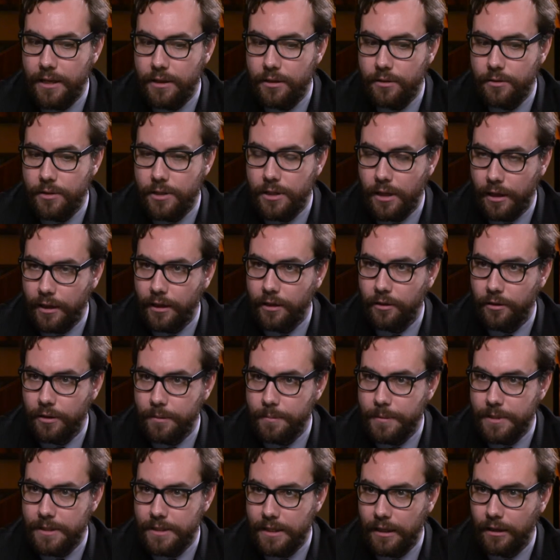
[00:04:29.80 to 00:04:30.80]
used
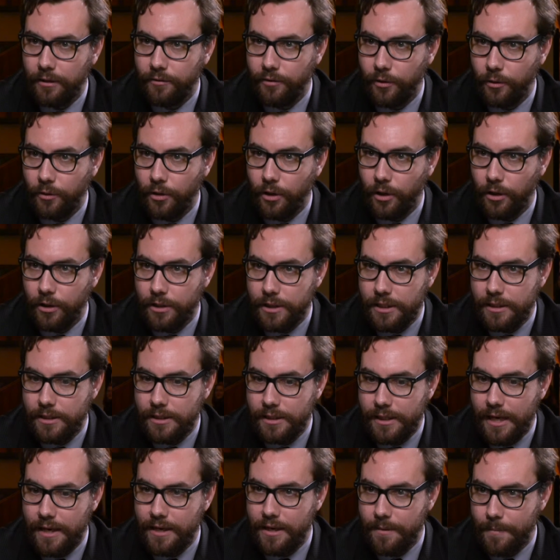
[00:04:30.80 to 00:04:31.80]
unencrypted telephone calls and
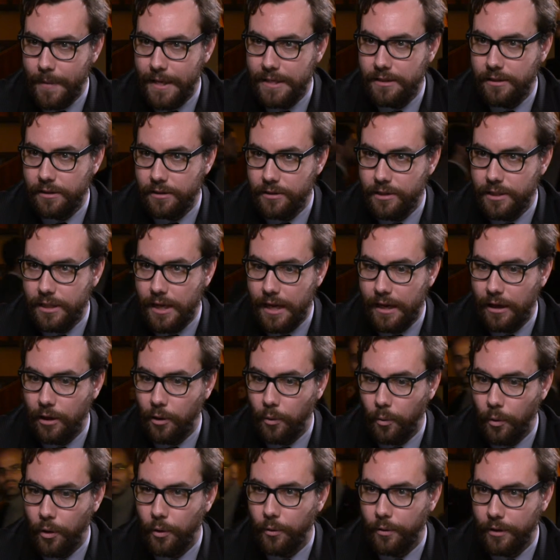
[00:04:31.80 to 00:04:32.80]
sent a message saying,
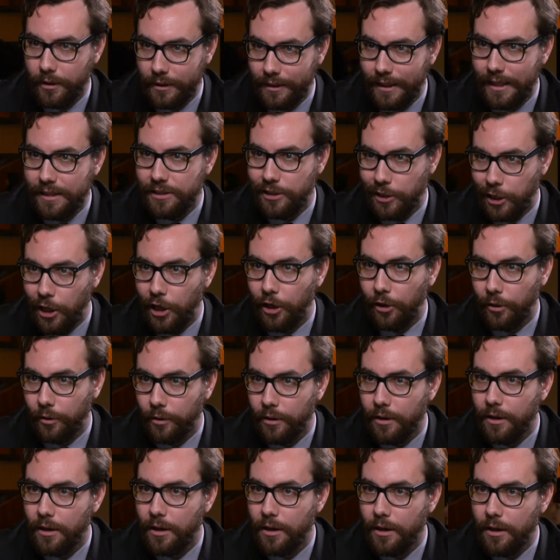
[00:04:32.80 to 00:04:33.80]
quote, let's go.
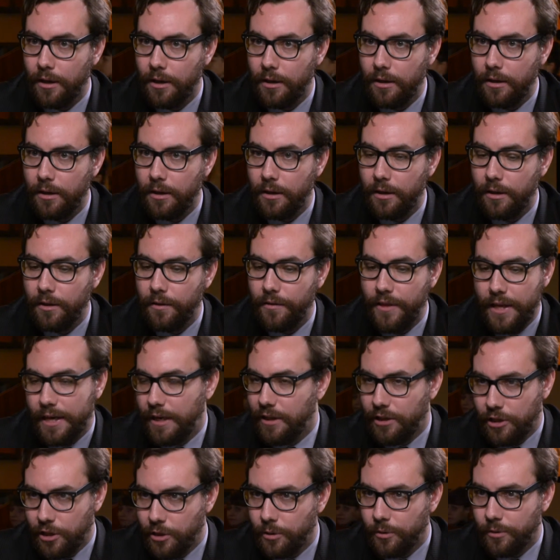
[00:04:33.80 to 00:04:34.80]
They
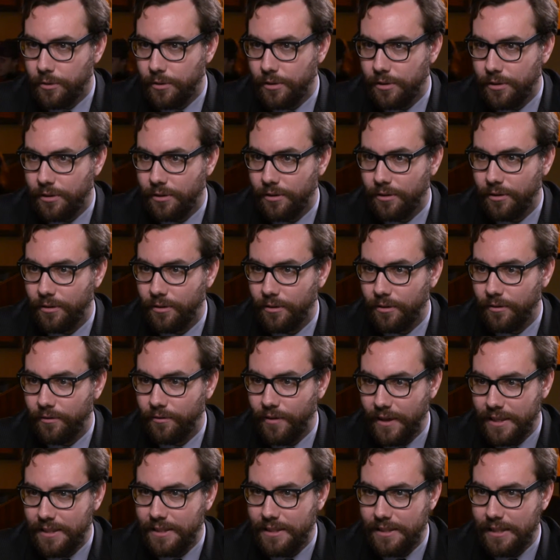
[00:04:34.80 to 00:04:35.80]
didn't use
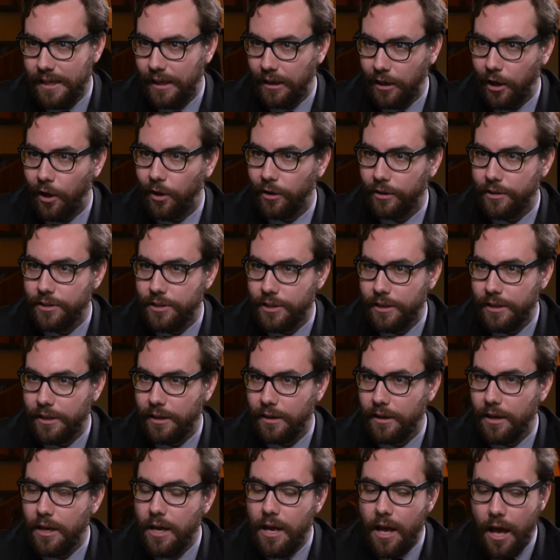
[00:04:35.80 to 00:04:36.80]
fancy technology.
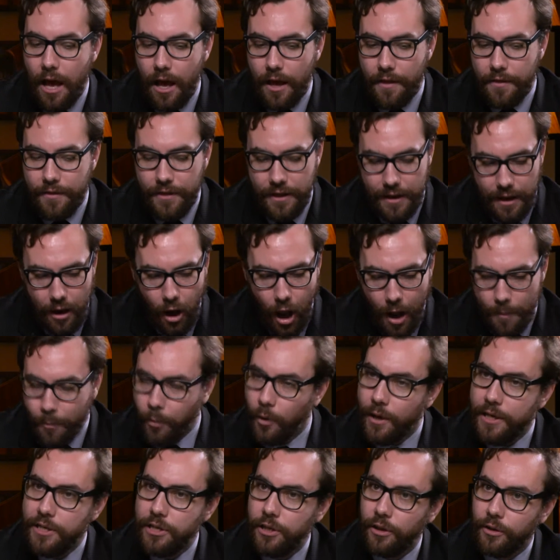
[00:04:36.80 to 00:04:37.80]
The
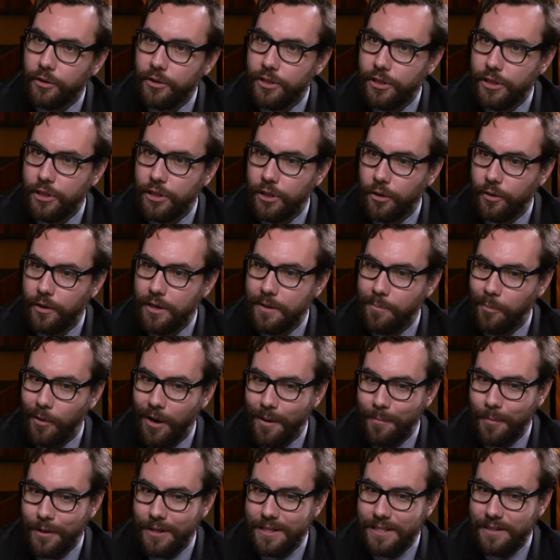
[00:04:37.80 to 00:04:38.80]
operational security
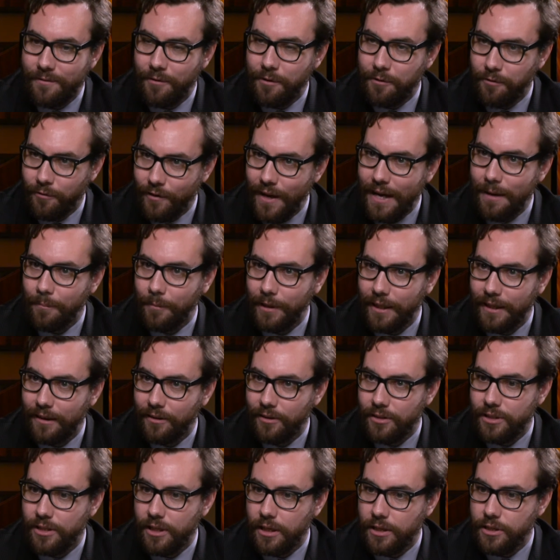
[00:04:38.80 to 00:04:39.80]
properties of a family
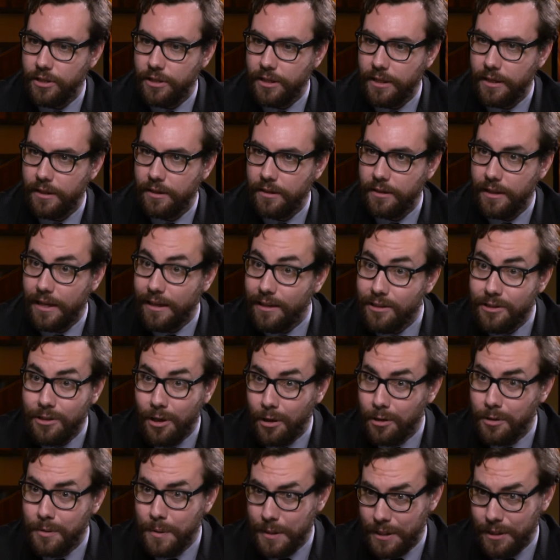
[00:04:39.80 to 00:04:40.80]
are such that they can
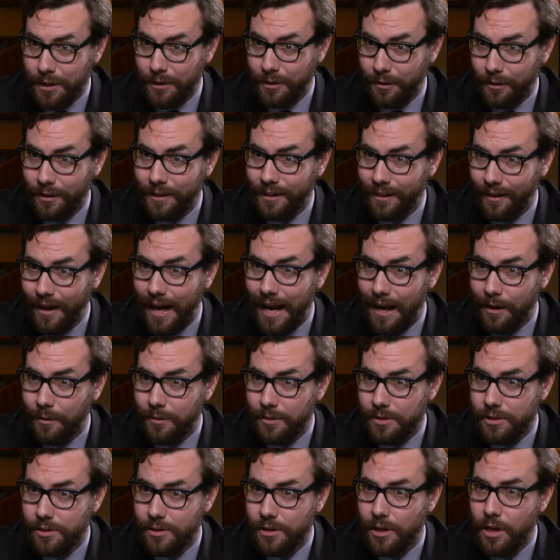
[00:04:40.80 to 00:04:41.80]
talk to each other in their
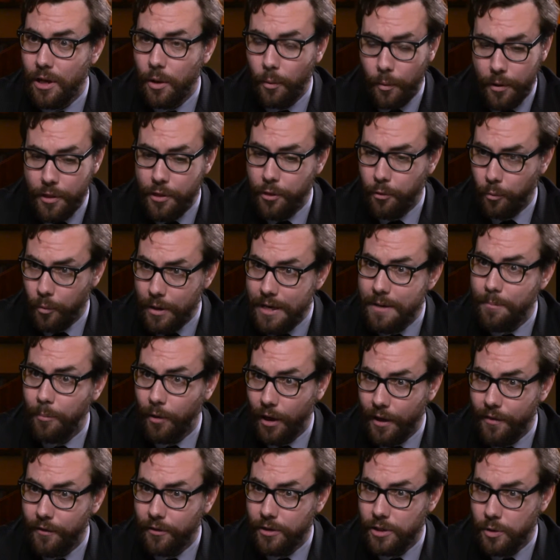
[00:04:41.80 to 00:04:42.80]
house. When three
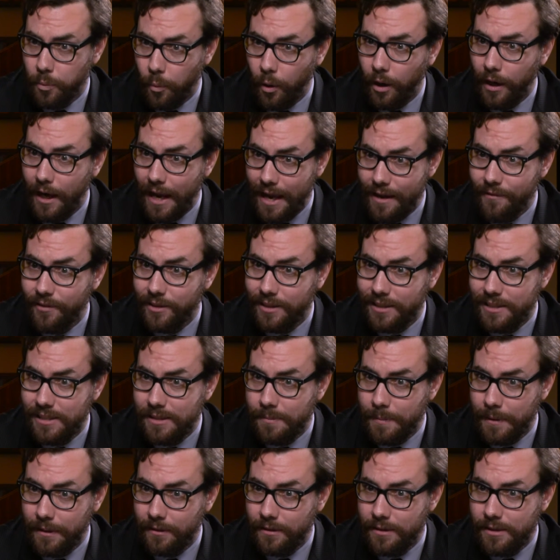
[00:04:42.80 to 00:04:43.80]
brothers want to have a
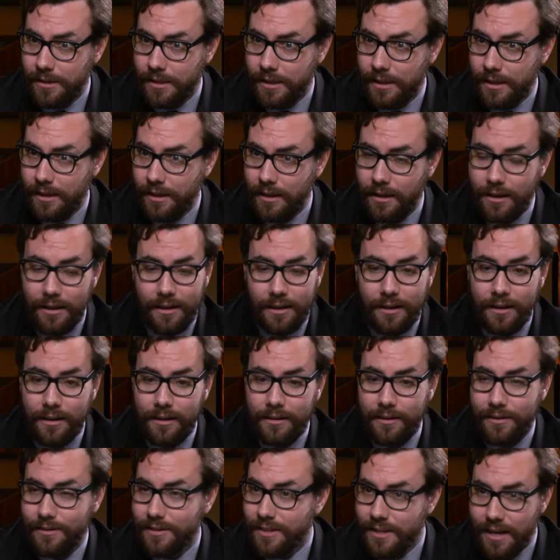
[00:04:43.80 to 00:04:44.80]
conspiracy,
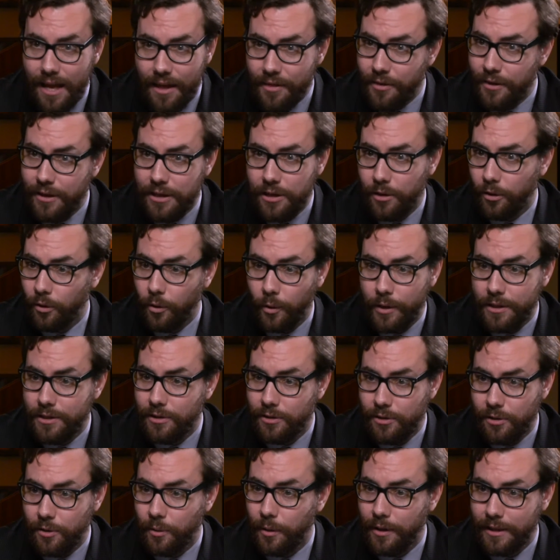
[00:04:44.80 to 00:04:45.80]
there's nothing you're going
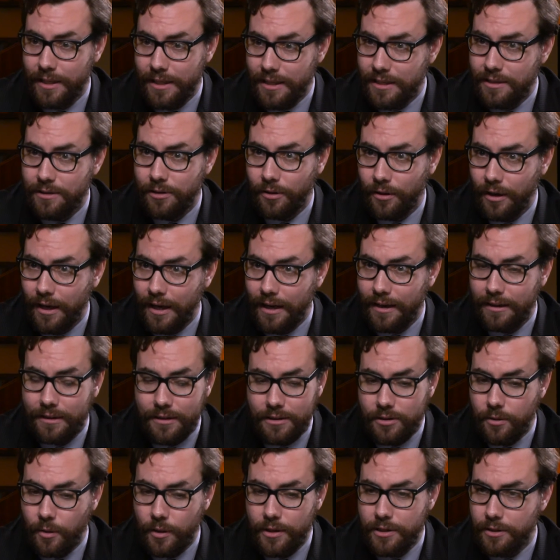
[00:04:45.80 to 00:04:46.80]
to do on the internet
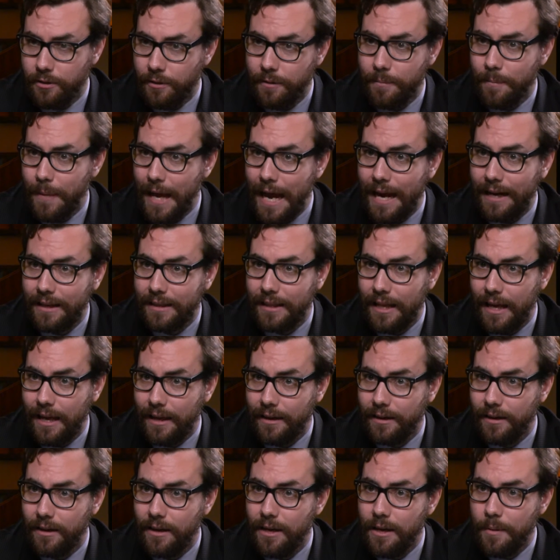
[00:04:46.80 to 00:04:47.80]
that's going to impact
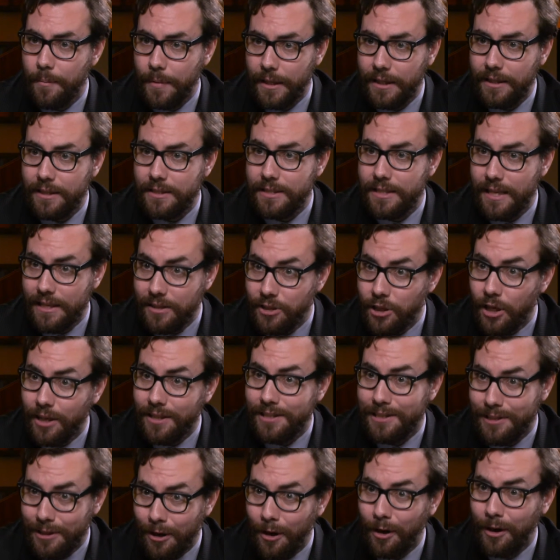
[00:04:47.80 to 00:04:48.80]
that because they
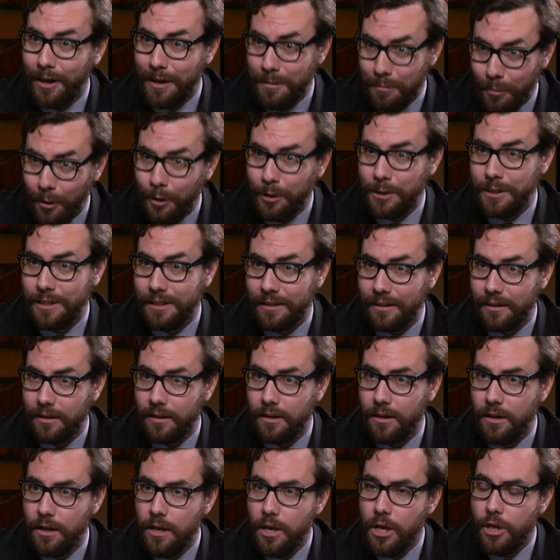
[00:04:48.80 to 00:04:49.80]
just talk in person.
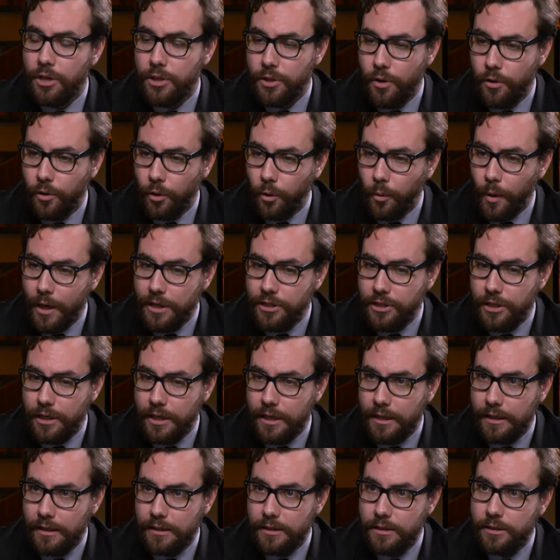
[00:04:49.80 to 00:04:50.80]
So the question
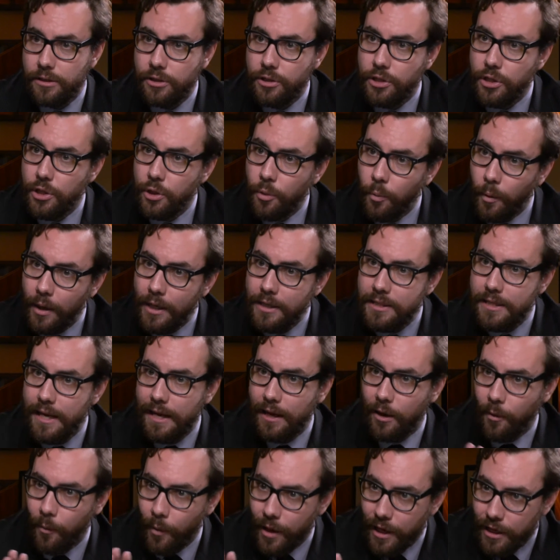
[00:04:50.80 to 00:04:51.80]
is, do you want to
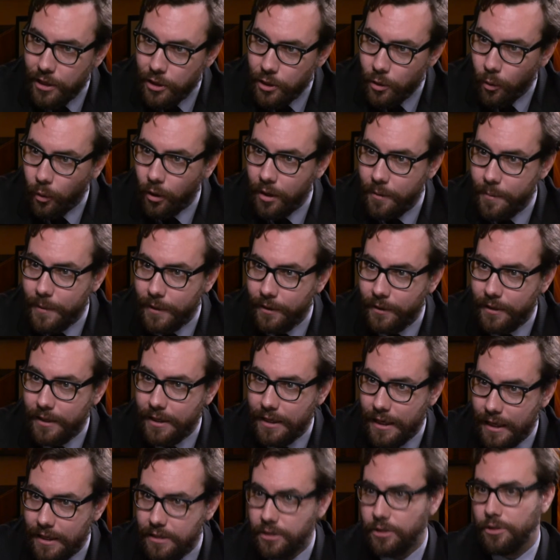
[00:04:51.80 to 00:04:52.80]
take away your
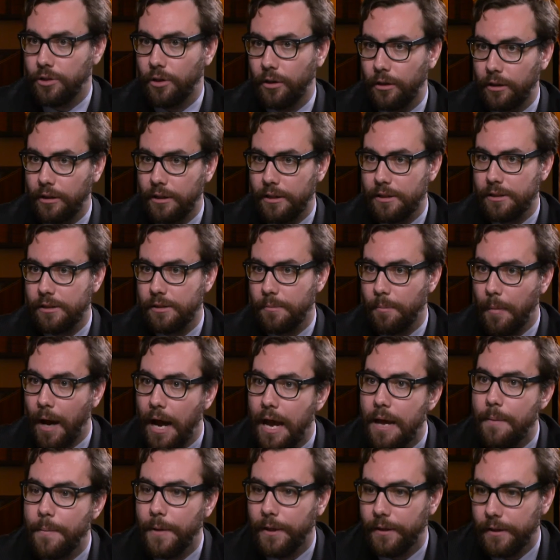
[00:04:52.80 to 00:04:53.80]
ability as a journalist,
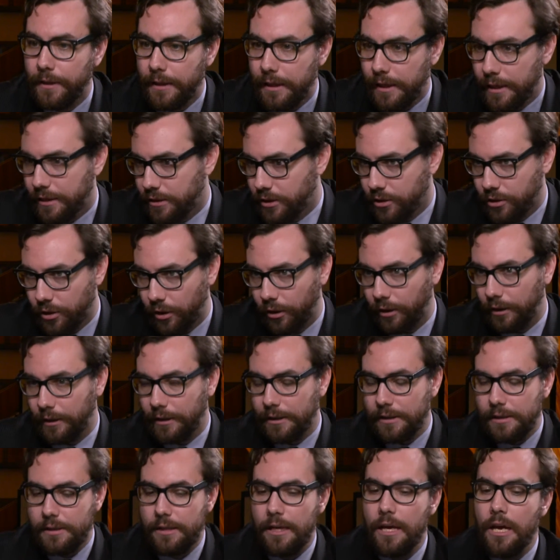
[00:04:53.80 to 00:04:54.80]
my ability as a
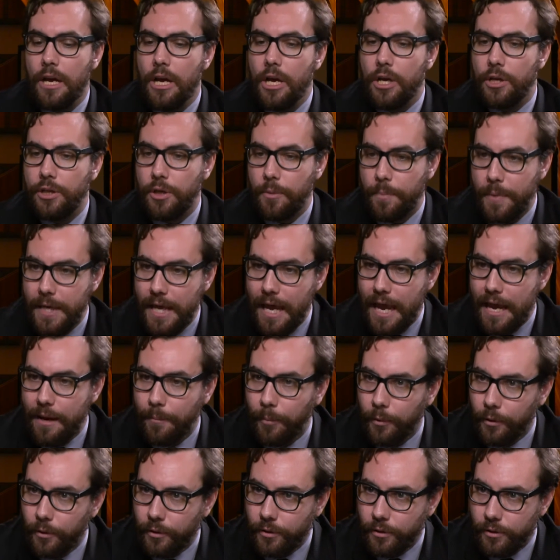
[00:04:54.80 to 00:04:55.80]
journalist, to be
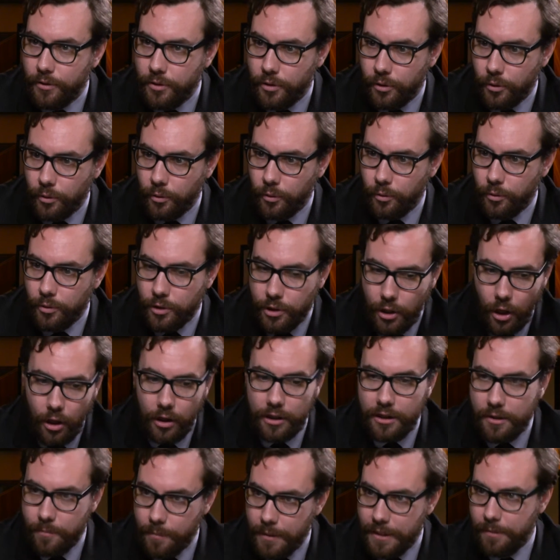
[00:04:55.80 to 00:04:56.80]
able to
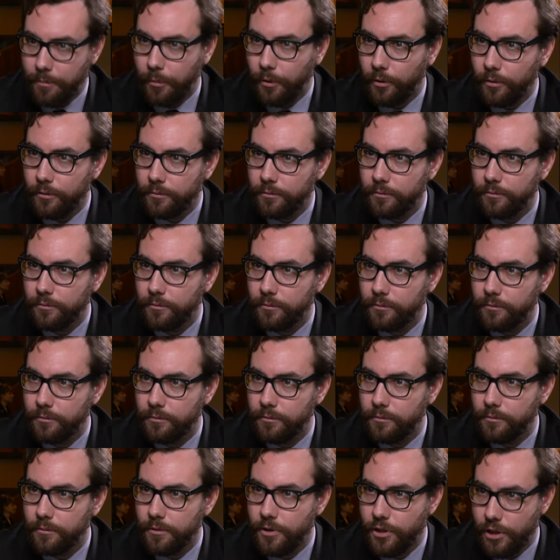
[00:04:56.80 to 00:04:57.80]
talk to people
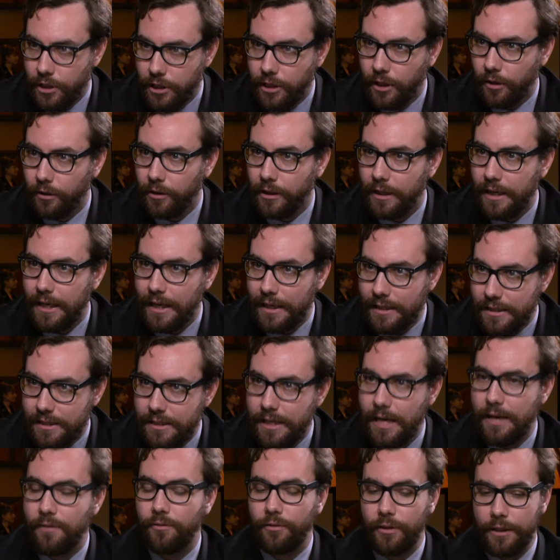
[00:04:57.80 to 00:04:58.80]
securely and
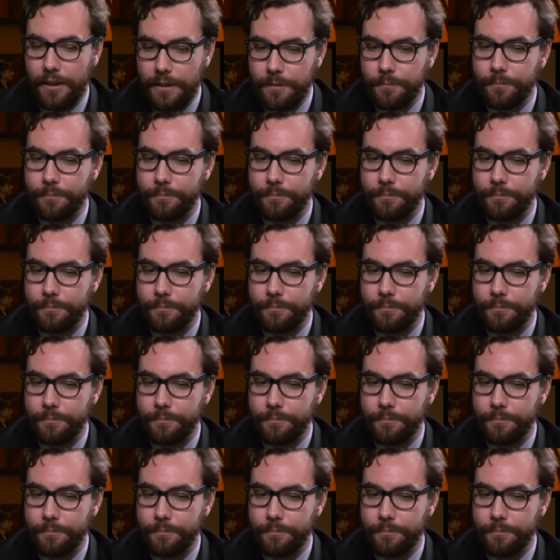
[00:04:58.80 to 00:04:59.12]
safely?